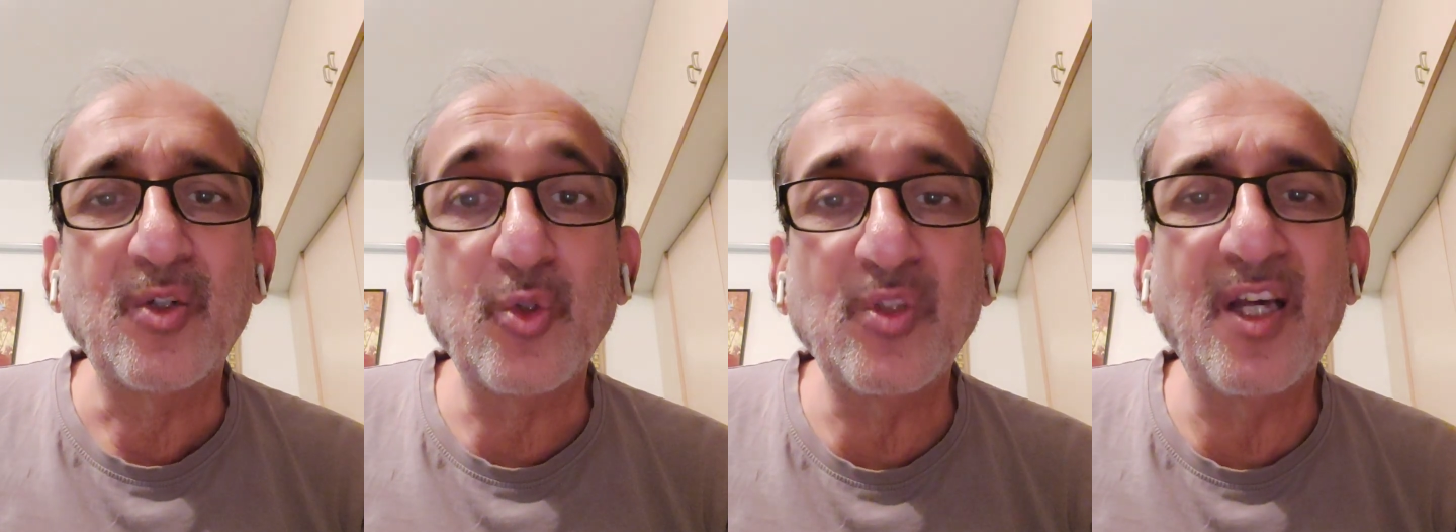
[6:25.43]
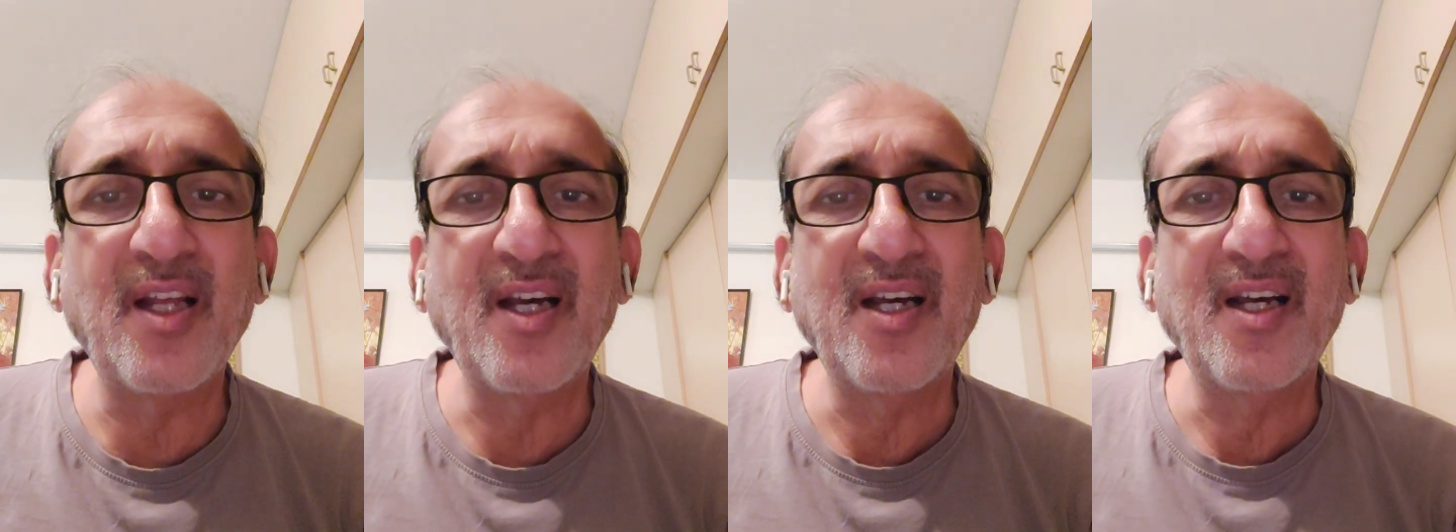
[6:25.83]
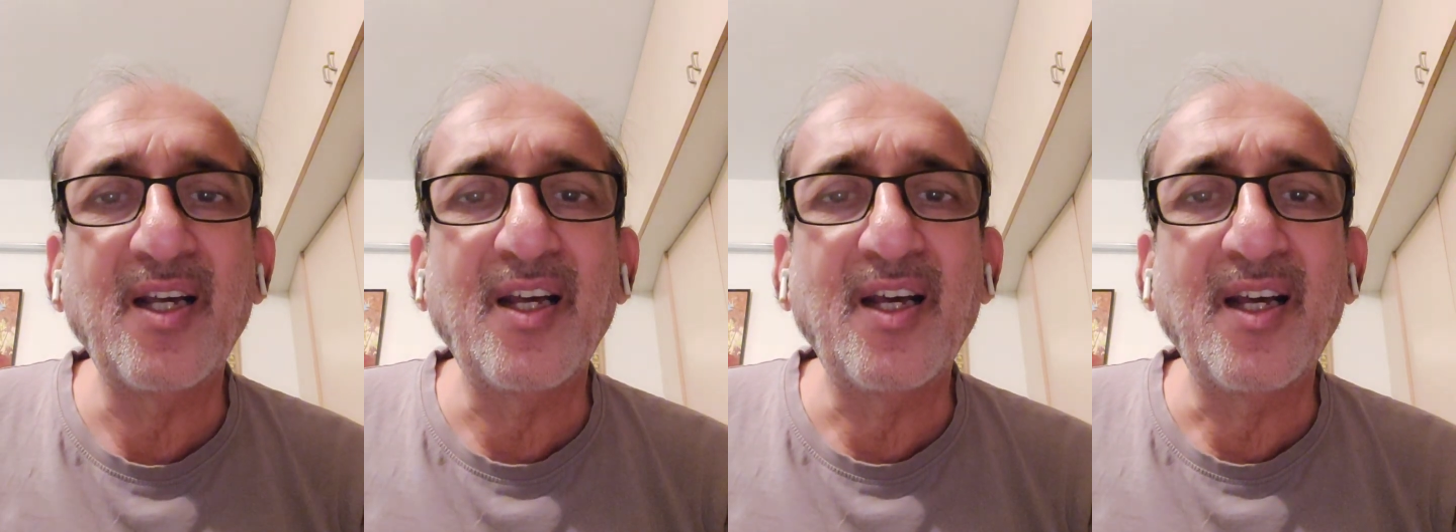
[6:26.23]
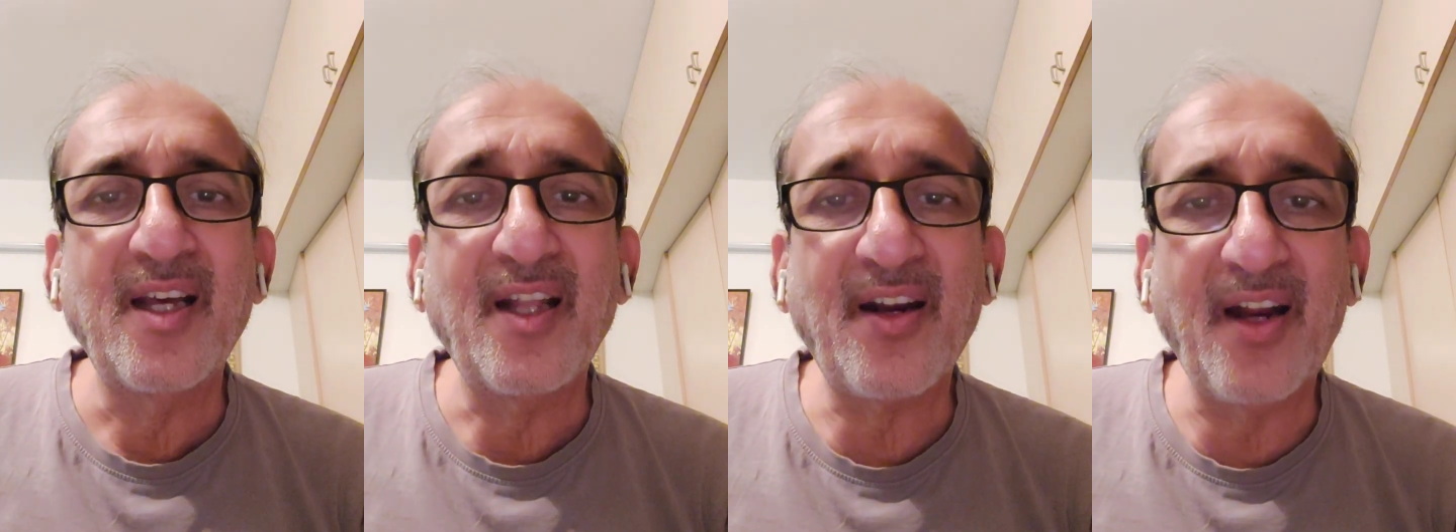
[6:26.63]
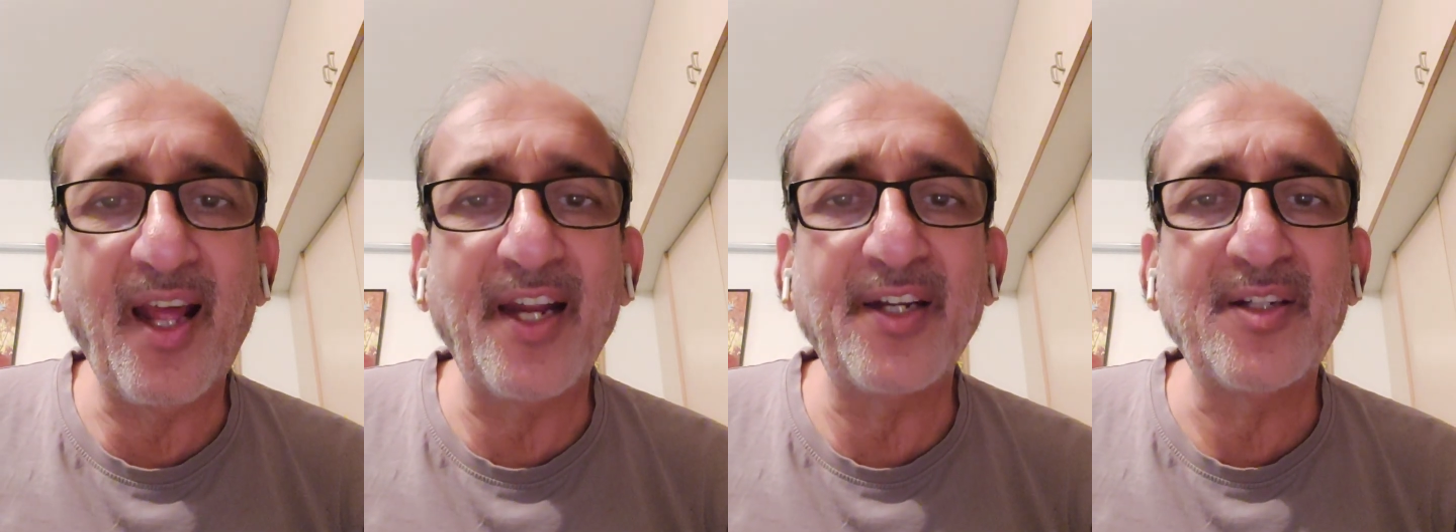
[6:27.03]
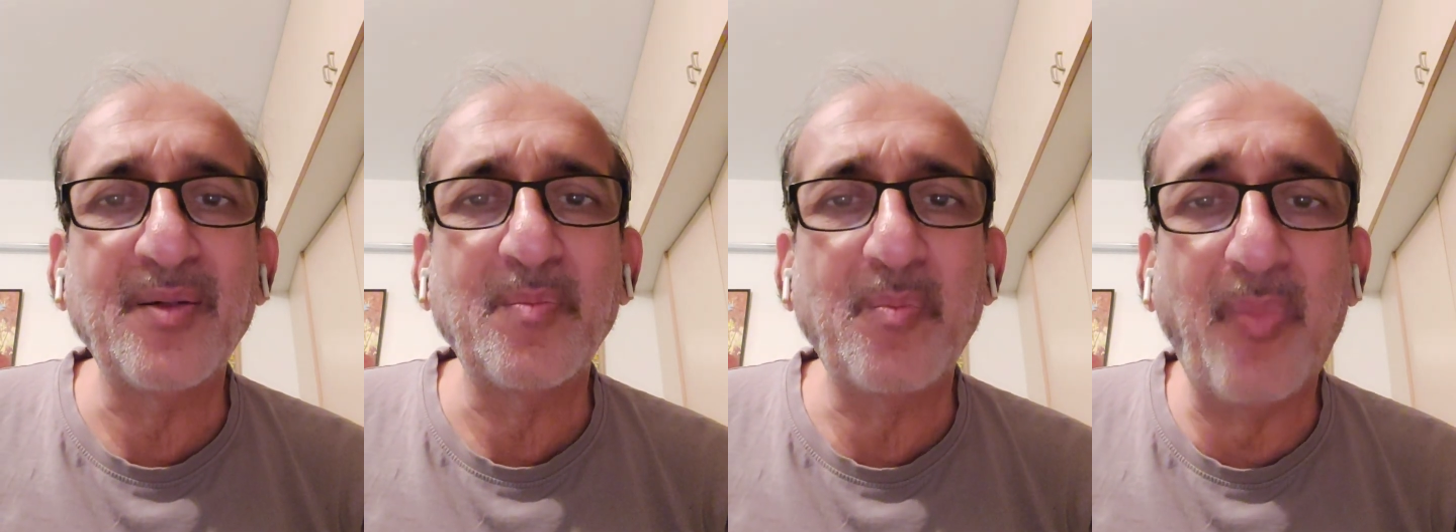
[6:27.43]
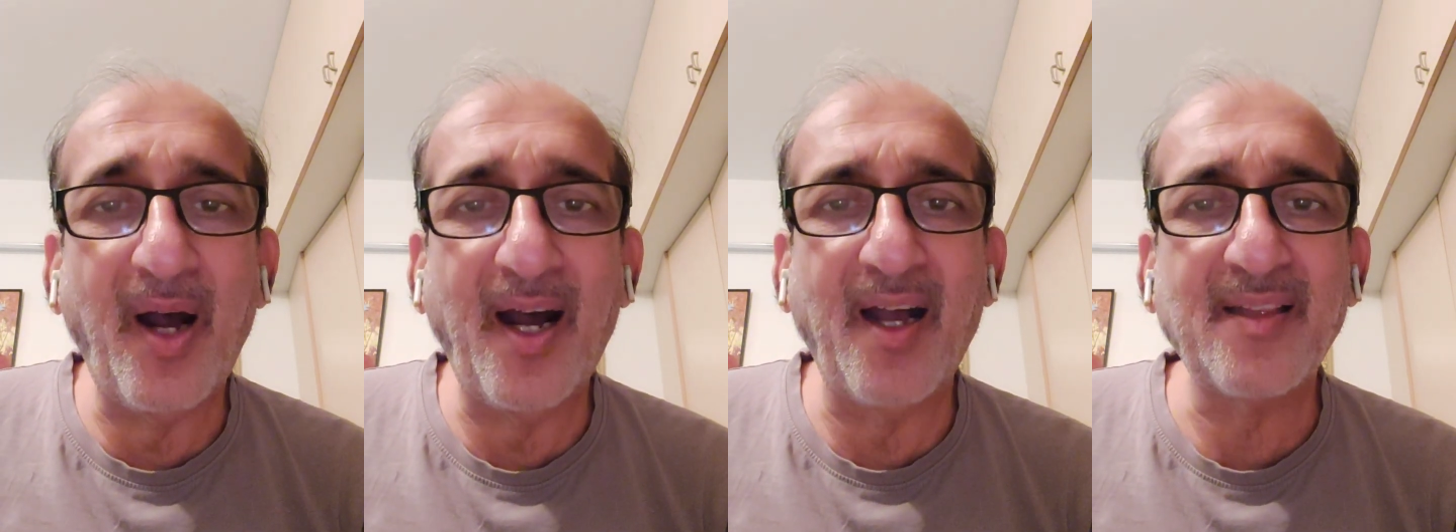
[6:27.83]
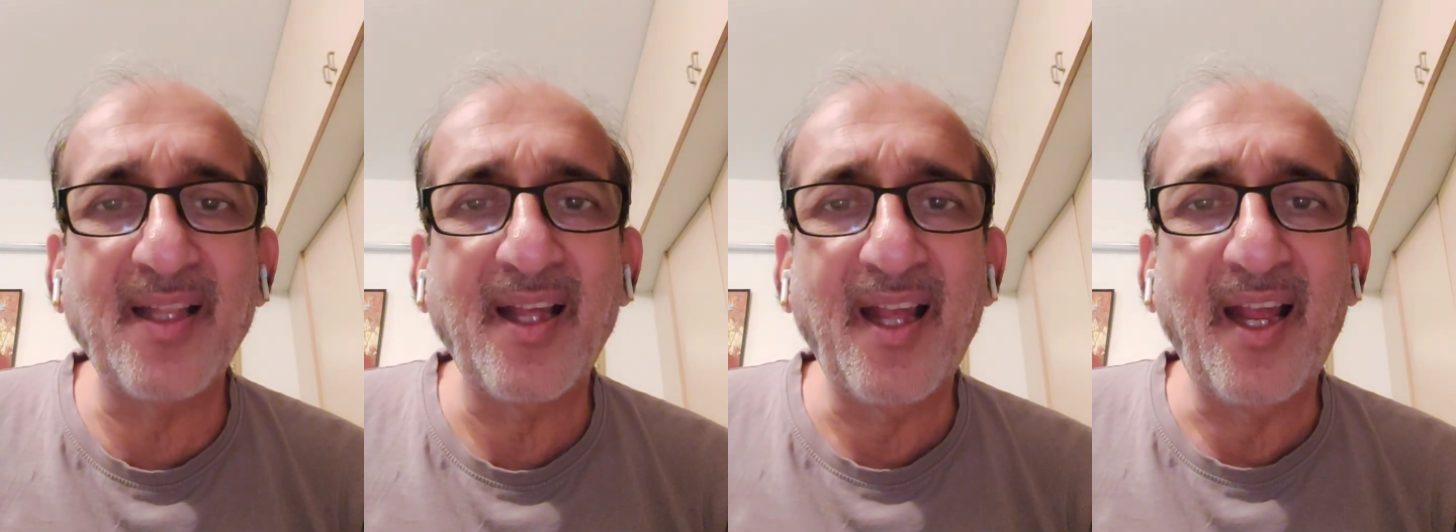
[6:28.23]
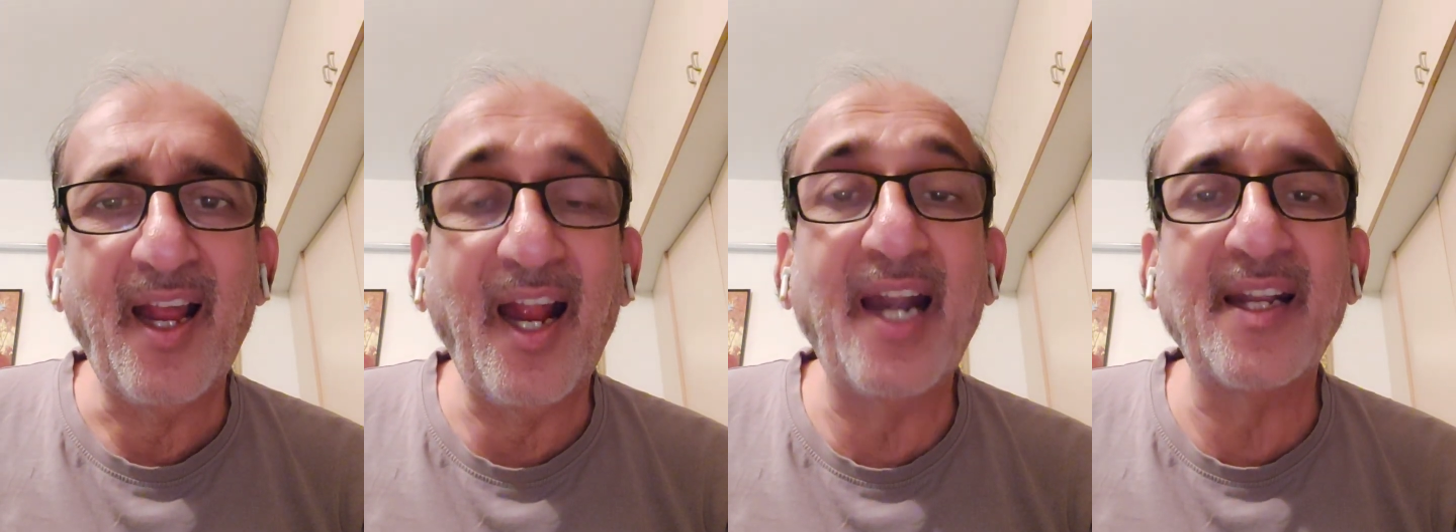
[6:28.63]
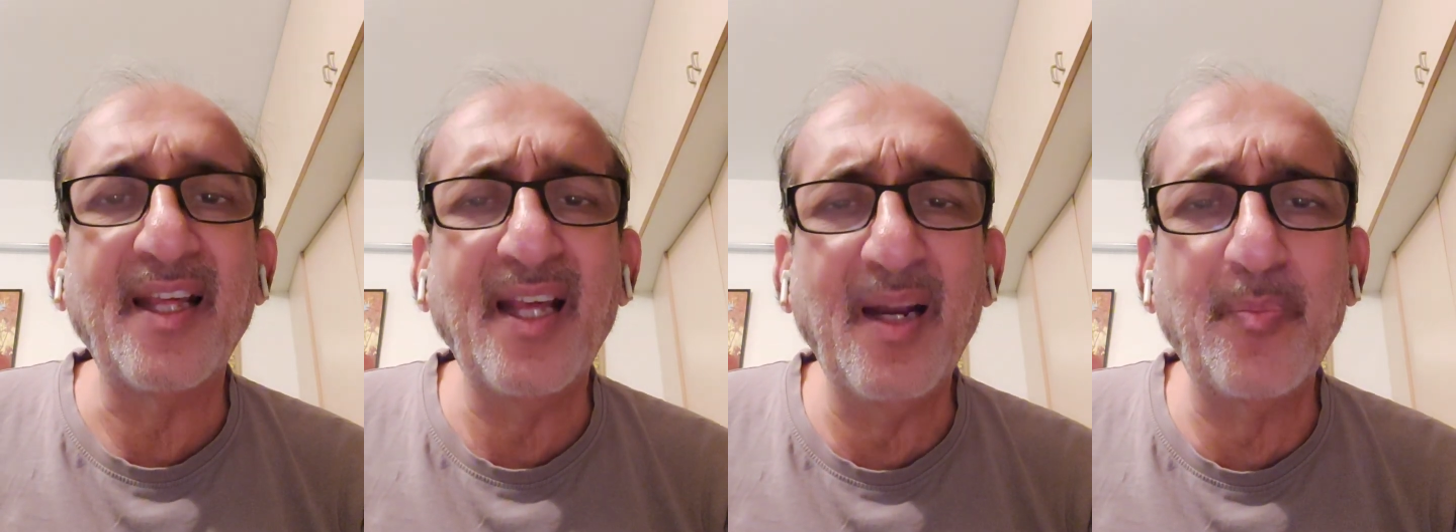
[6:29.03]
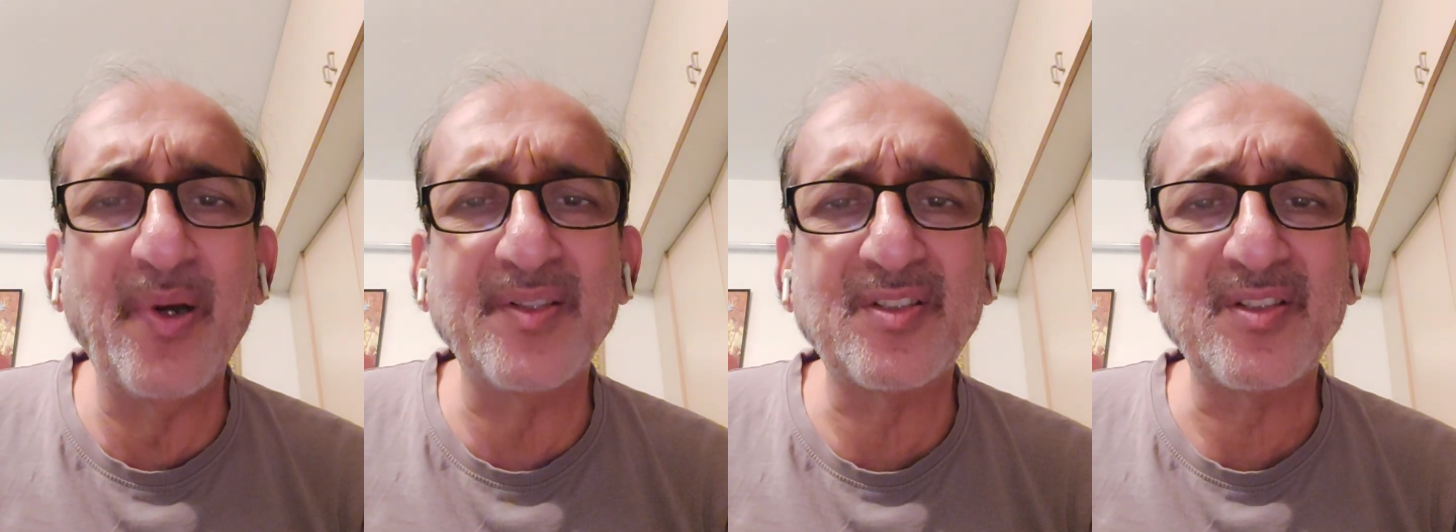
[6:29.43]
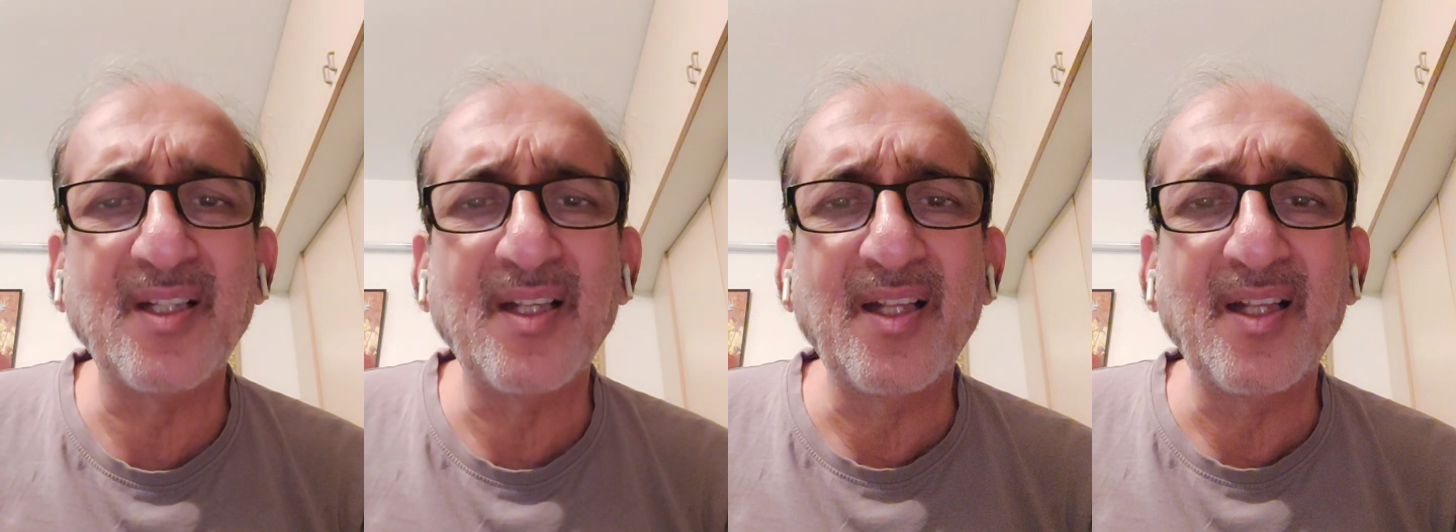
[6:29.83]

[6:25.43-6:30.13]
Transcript: to the right path and help us